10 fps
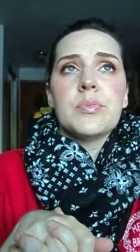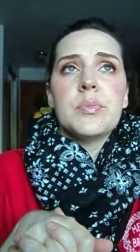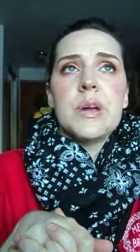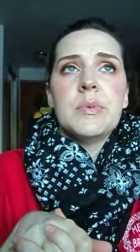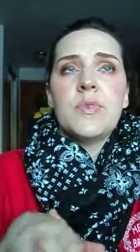
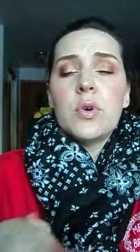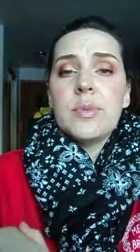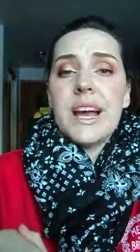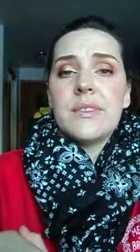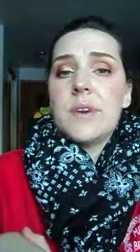right before
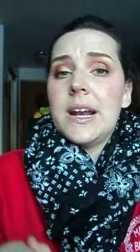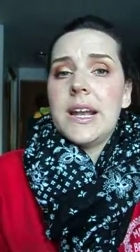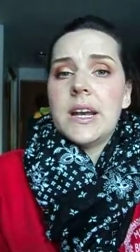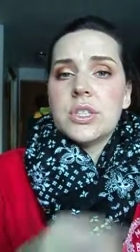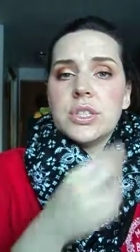Black Friday,
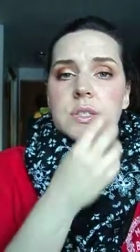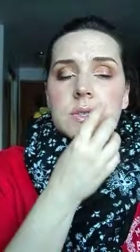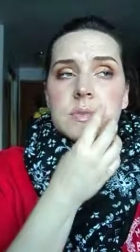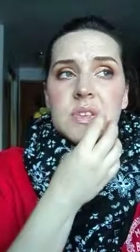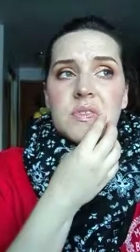actually, so
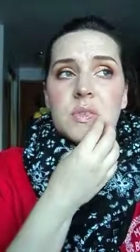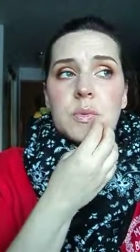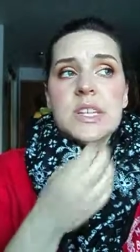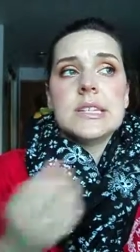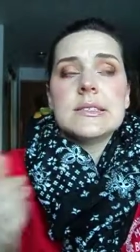it's been a few
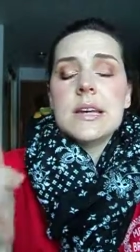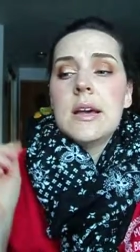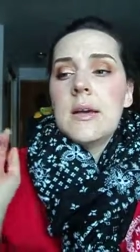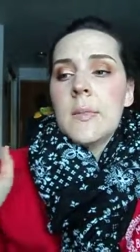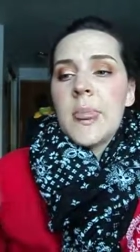weeks.
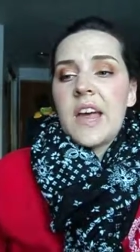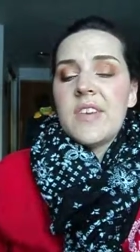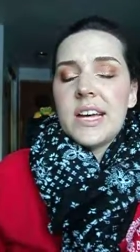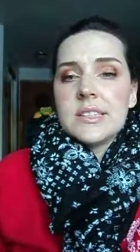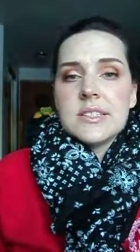I've
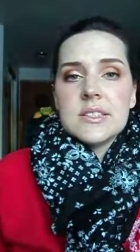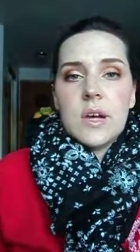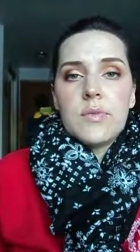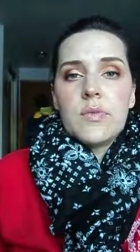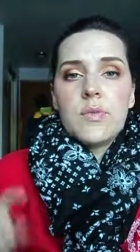had this
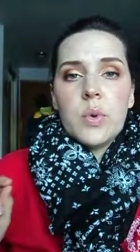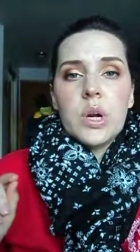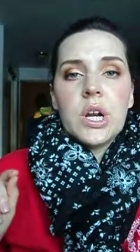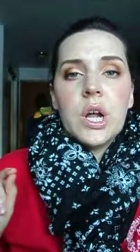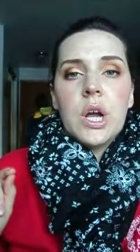stuff
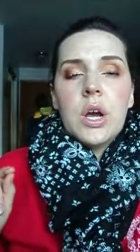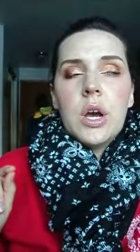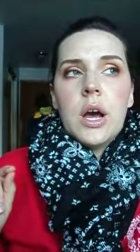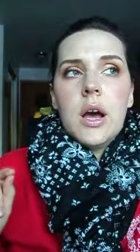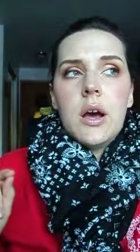for
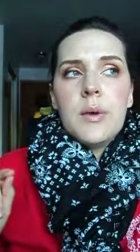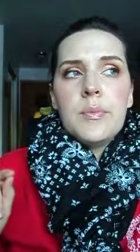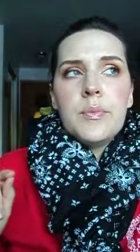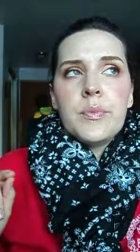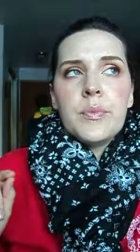
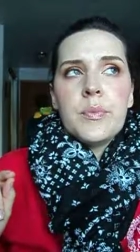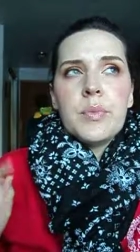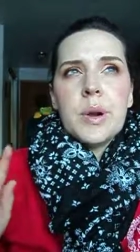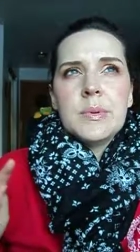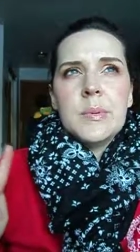
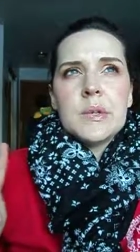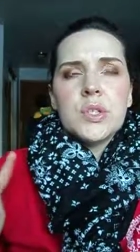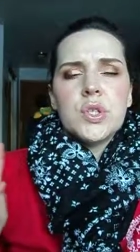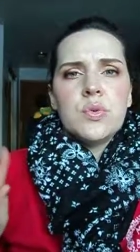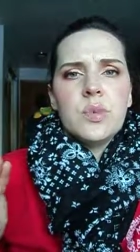probably about
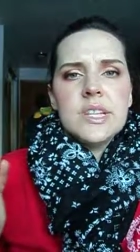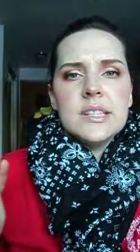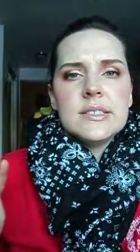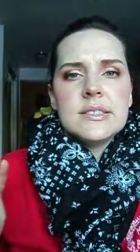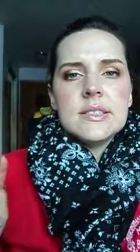2
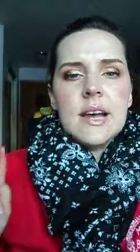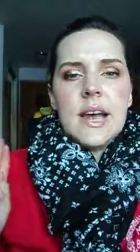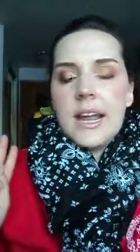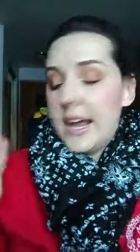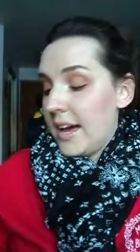weeks,
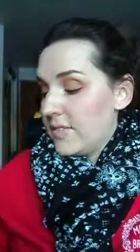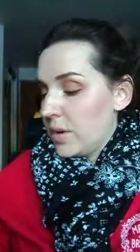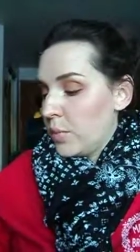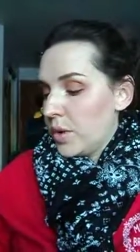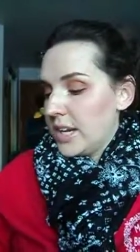and I have
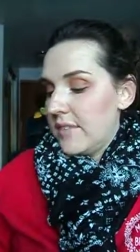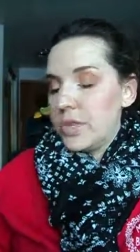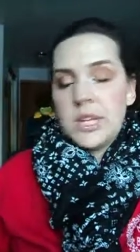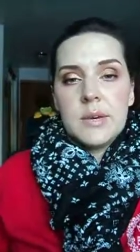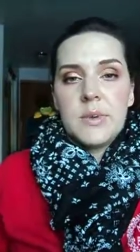not worn
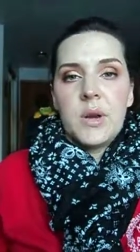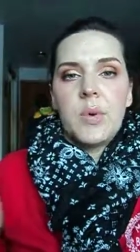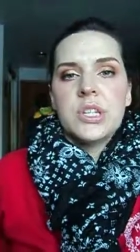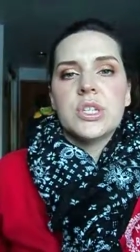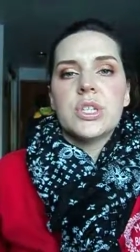everything, but I
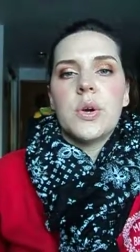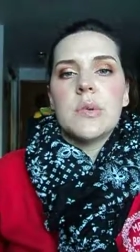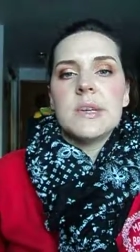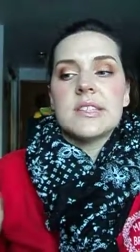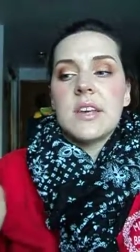wanted to show it
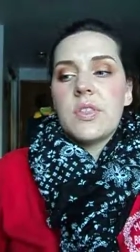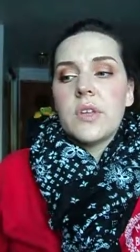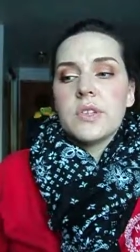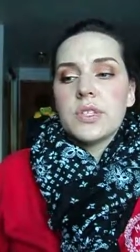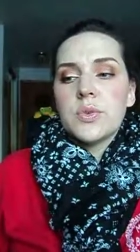because I
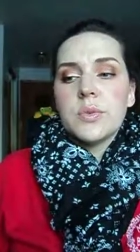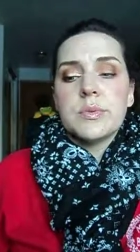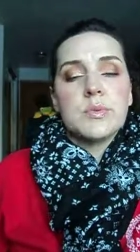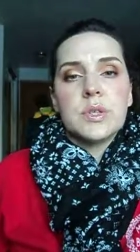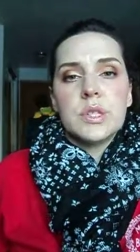thought this store
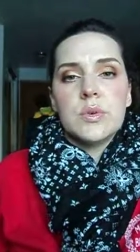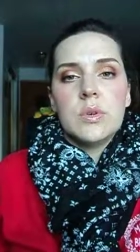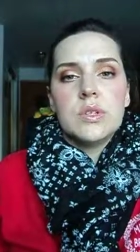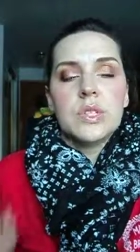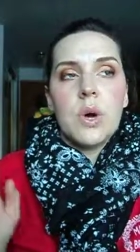was really
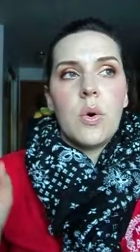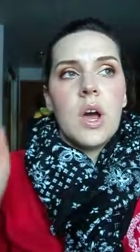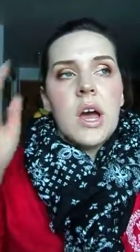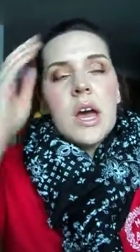cool. So